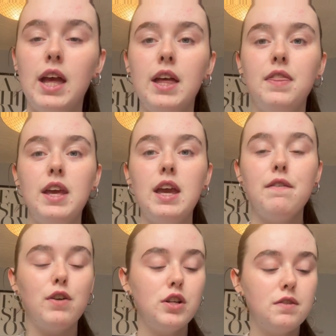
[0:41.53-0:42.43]
The
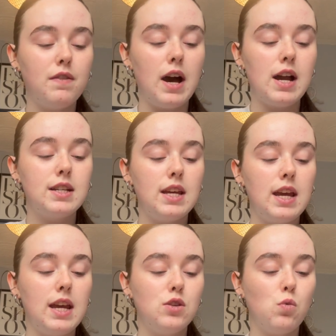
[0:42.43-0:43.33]
first fact
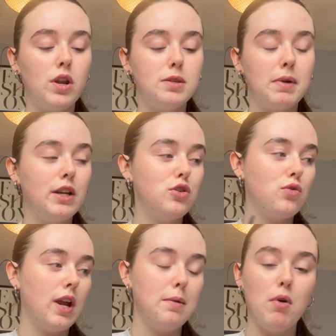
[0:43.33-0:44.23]
is, what is my
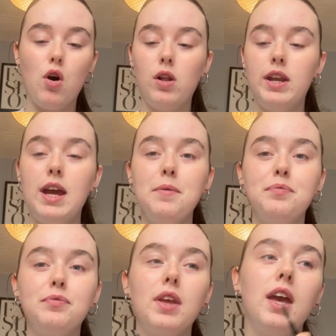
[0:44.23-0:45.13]
dream holiday?
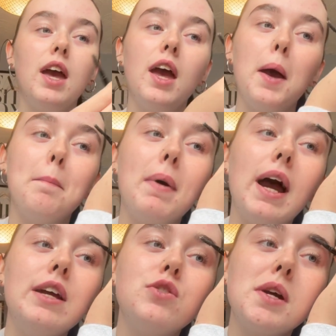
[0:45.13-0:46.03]

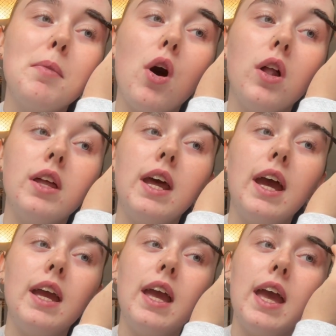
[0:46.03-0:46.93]
My dream
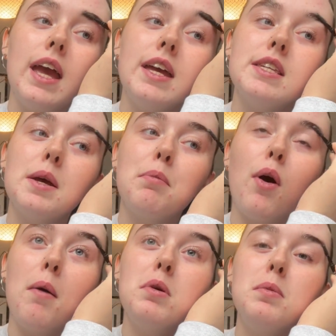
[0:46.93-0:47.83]
holiday is
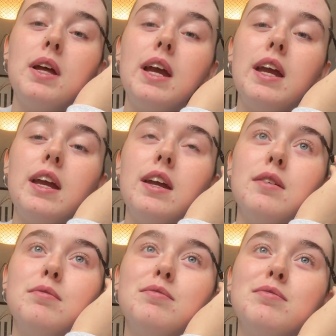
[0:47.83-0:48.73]
probably...
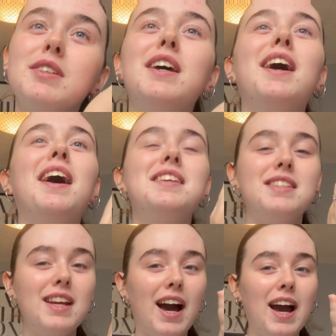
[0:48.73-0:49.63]

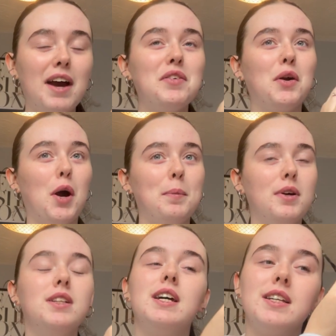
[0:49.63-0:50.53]
See, I have a
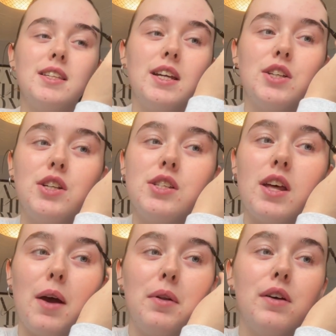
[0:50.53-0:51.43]
couple destinations that
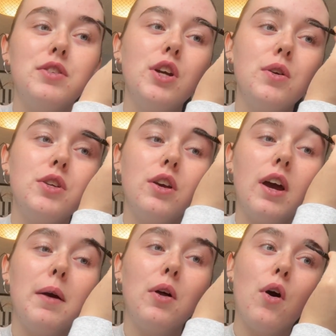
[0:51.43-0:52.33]
I would love to go to.
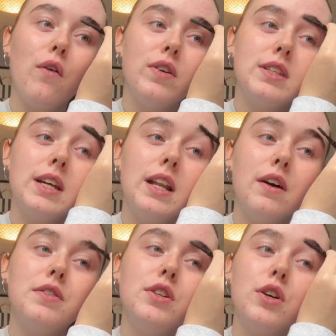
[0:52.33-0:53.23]
I would obviously
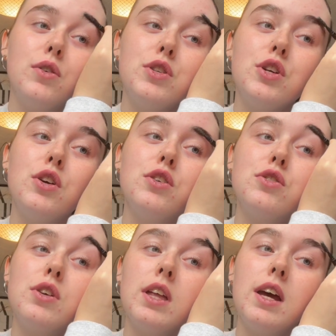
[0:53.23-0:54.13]
love to go to
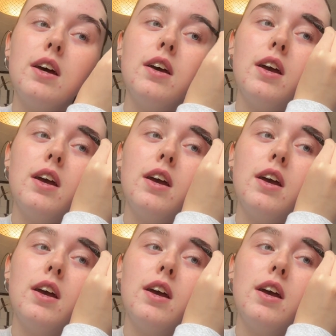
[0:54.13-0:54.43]
Australia.